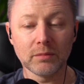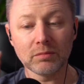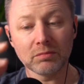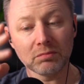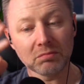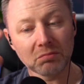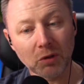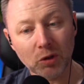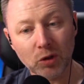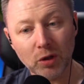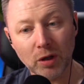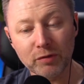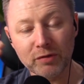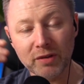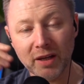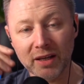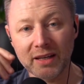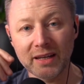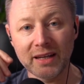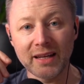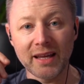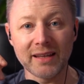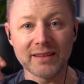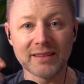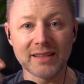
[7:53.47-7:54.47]
We're going to have to
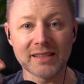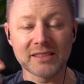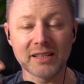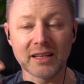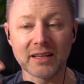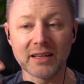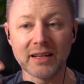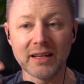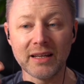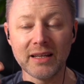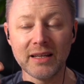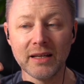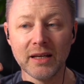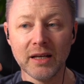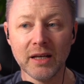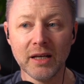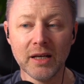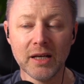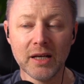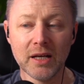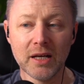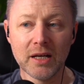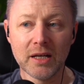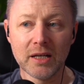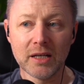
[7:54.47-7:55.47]
agree to disagree.
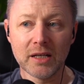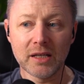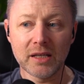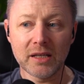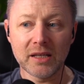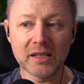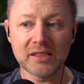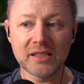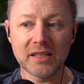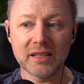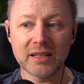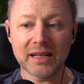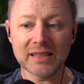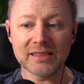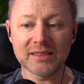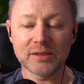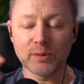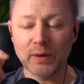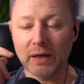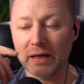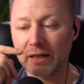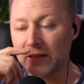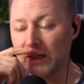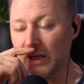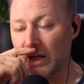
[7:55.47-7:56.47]
You see, that's
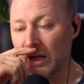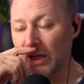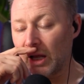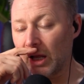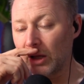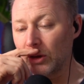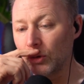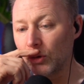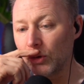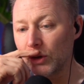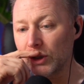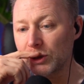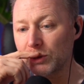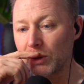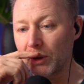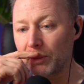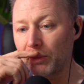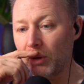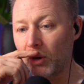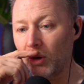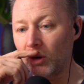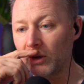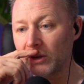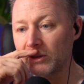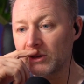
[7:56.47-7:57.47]
what I noticed with
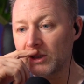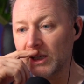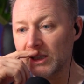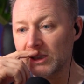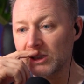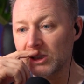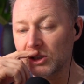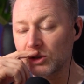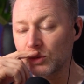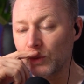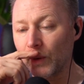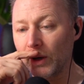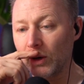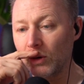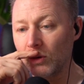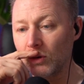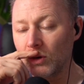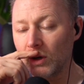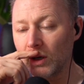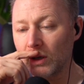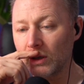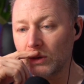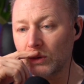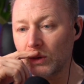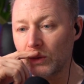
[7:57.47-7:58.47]
politics as
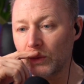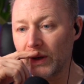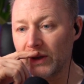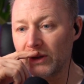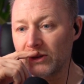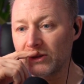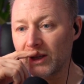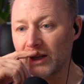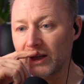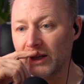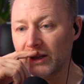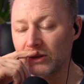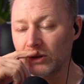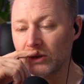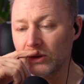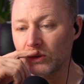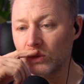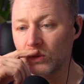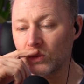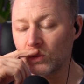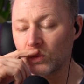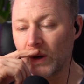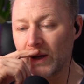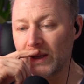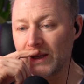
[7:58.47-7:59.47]
well. One thing,
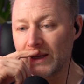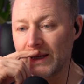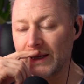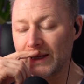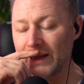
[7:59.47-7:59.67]
when you're